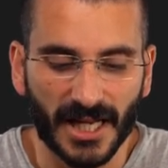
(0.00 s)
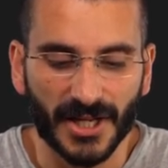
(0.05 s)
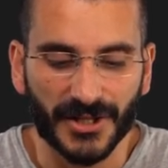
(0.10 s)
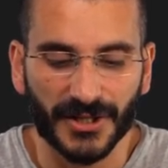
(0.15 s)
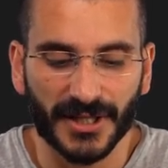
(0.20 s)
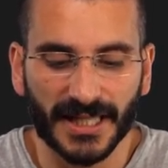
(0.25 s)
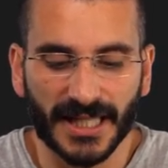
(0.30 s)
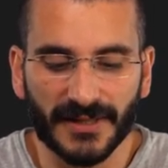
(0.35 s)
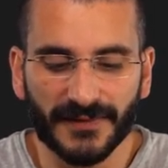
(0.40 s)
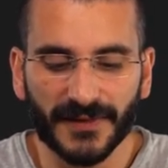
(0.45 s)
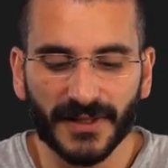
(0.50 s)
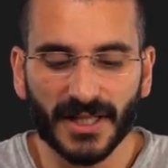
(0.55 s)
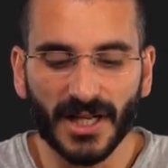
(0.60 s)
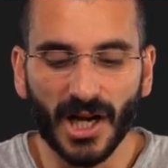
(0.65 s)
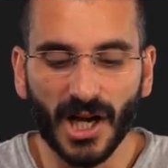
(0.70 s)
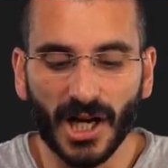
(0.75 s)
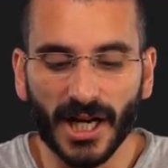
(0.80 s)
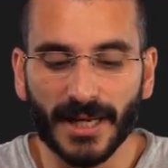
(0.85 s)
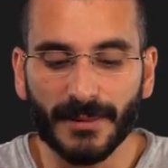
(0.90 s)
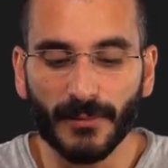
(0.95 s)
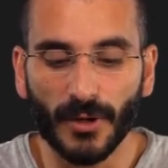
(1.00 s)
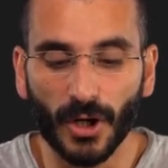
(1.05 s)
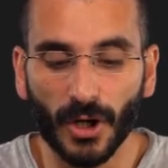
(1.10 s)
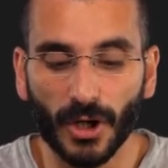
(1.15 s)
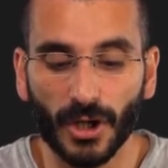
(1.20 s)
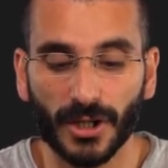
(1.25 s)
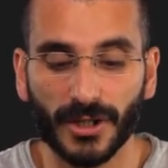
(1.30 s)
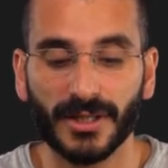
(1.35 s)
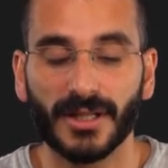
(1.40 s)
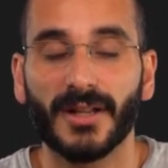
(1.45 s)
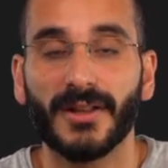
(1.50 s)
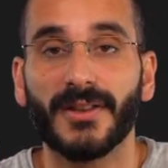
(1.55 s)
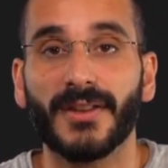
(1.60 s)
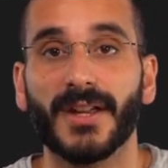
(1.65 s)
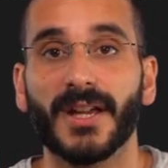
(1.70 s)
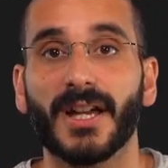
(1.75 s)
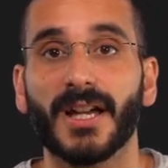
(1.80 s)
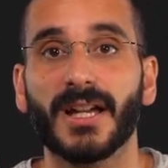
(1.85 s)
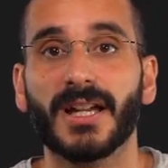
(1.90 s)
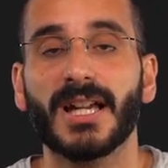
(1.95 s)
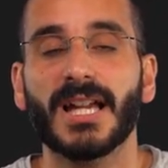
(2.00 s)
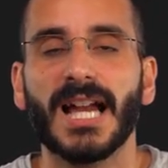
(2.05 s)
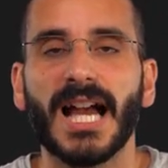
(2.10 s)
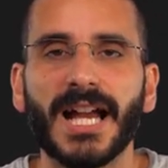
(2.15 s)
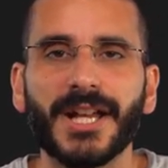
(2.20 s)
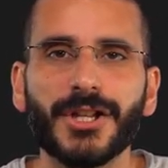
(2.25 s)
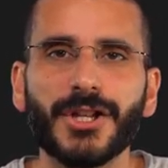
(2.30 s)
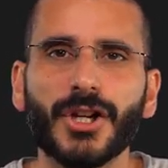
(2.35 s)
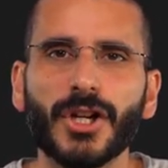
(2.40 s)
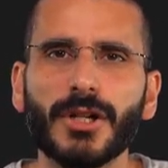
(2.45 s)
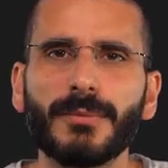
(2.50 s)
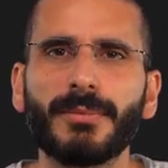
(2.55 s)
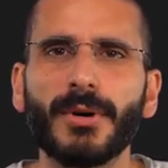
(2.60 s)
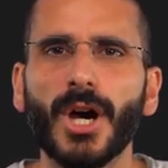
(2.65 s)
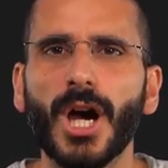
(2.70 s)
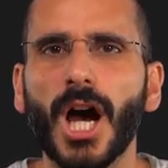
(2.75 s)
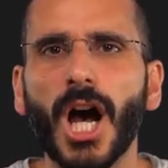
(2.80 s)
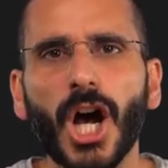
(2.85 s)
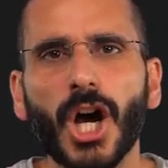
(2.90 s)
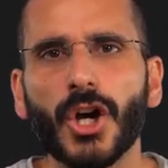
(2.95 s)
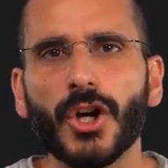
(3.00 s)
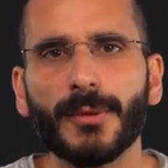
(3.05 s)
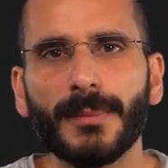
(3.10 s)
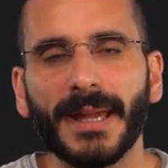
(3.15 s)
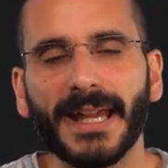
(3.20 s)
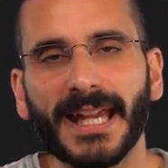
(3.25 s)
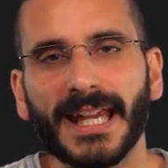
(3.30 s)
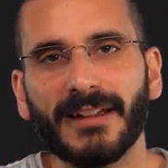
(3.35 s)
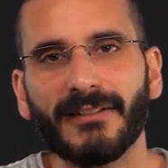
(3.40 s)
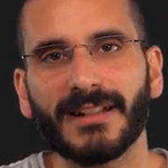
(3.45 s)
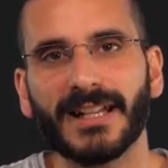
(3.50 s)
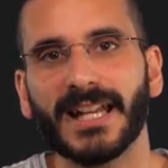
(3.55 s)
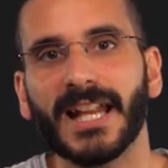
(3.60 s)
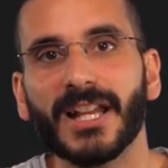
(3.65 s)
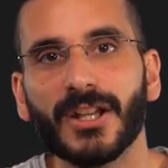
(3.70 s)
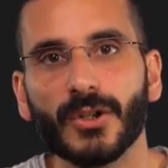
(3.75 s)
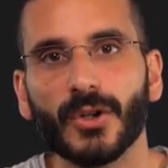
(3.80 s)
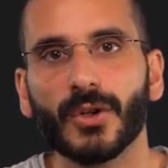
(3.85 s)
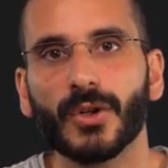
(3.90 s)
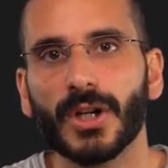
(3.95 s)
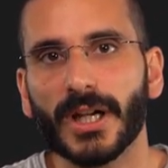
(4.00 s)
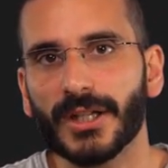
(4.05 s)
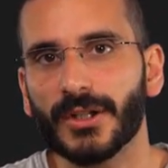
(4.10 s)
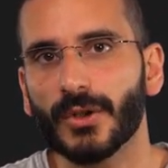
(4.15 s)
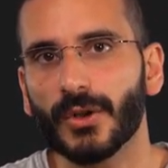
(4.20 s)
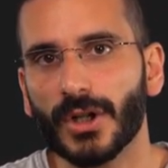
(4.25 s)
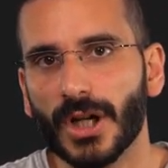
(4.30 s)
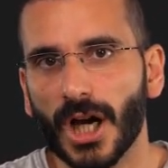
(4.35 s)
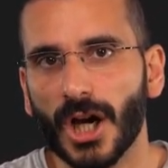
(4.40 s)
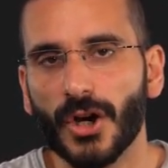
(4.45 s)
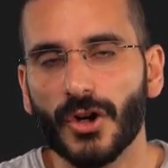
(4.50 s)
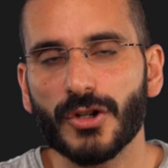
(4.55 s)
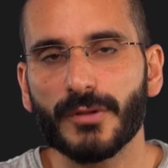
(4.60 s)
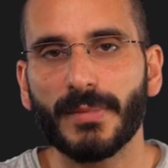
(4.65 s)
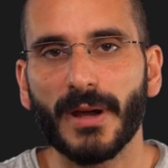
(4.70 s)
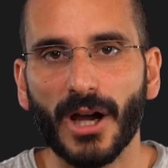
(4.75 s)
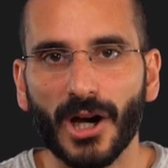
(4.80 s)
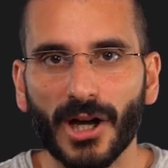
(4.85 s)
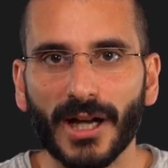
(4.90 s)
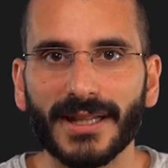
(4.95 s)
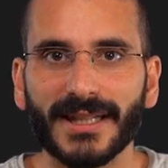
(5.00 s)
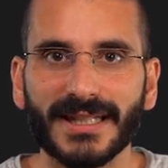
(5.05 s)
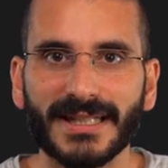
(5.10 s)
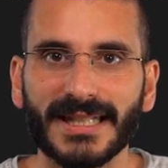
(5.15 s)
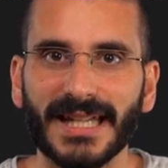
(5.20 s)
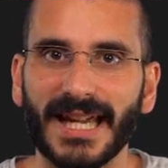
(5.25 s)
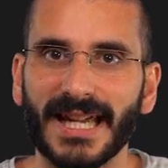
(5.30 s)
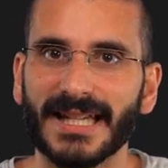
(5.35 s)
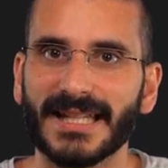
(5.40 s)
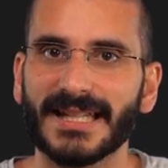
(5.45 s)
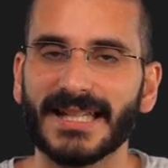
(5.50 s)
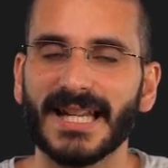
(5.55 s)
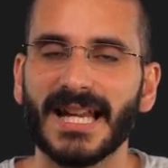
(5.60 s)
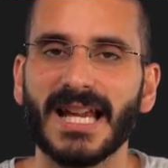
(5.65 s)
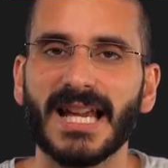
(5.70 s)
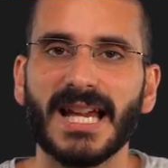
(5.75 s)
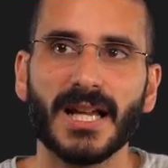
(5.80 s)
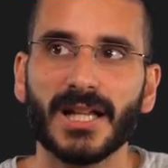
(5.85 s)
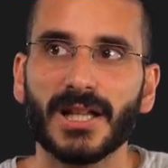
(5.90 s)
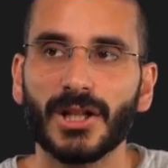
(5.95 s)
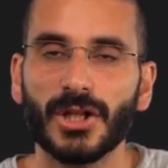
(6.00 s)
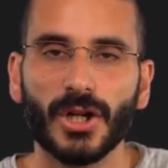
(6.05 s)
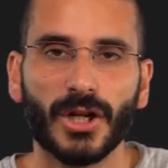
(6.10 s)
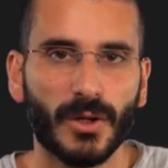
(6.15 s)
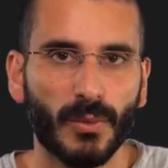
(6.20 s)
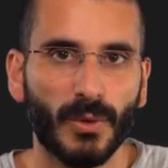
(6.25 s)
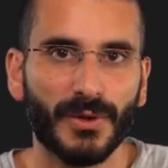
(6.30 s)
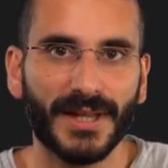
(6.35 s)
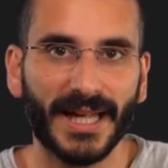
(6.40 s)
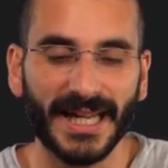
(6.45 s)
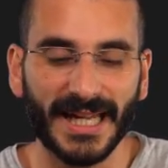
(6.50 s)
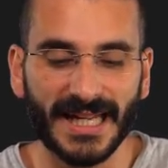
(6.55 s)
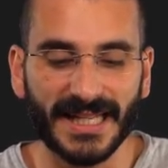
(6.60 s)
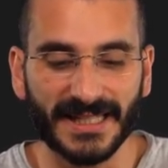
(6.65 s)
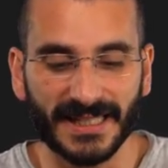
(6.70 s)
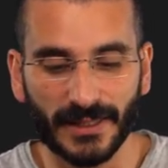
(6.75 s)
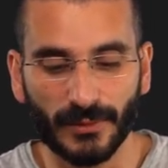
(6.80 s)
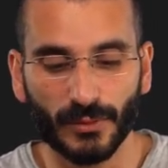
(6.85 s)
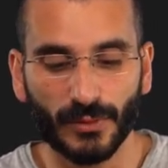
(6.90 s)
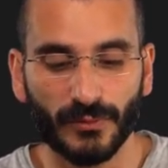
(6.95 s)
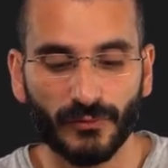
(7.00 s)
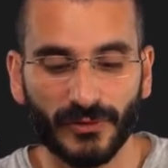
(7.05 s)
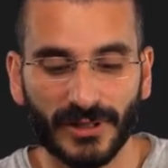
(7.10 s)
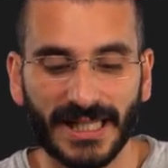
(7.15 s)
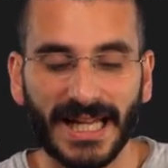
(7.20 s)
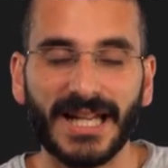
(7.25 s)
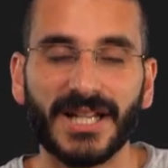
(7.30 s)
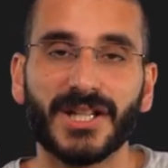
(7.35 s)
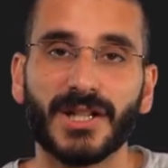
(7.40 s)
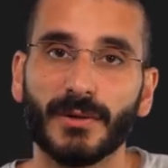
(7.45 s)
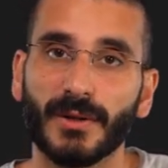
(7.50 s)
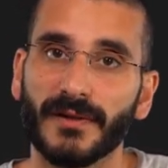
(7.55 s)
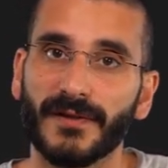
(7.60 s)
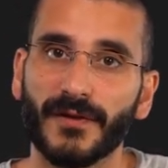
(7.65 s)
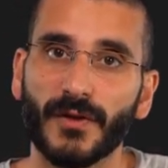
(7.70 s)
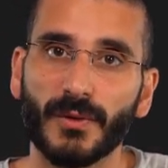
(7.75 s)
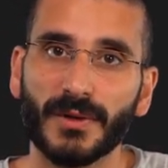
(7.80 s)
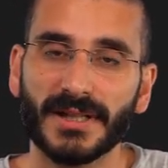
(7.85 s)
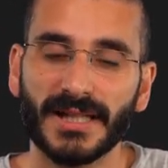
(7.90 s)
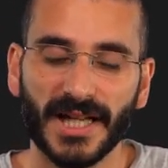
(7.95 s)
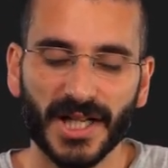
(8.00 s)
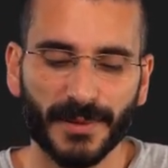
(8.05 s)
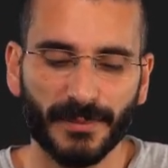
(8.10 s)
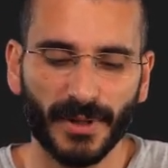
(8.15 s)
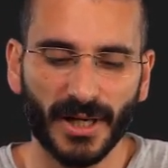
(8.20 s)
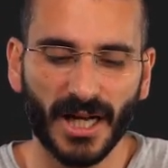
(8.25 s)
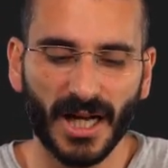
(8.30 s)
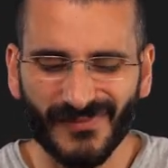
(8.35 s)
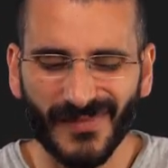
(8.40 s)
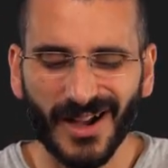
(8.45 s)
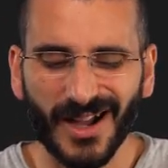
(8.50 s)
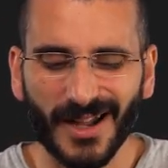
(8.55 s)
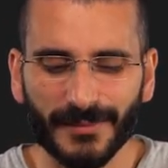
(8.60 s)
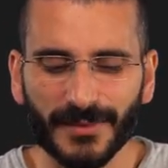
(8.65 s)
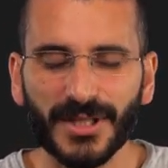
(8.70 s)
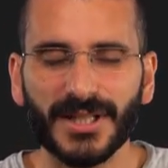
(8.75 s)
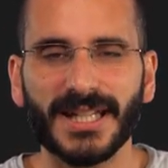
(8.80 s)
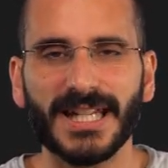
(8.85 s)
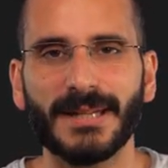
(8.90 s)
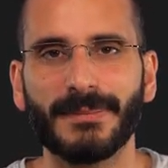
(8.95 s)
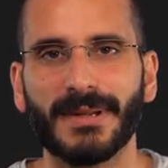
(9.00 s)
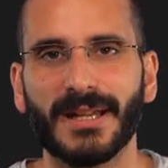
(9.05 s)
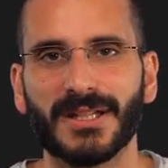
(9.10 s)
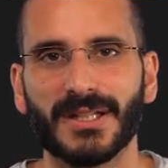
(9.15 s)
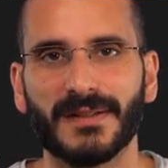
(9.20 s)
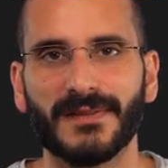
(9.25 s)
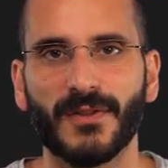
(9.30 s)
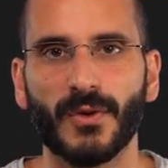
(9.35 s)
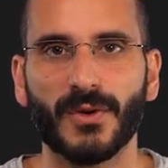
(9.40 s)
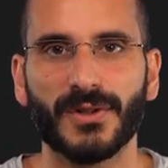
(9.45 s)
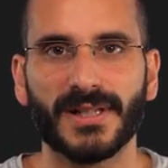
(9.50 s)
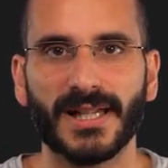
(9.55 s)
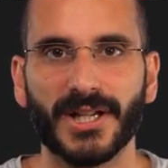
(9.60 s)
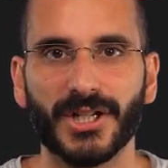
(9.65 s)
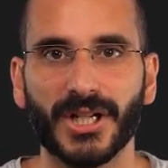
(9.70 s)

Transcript: So given I'm on the, and you could put home here and in your, in your code behind the test, look at what that is and it would relate to a forward slash, but I'm just keeping it as a forward slash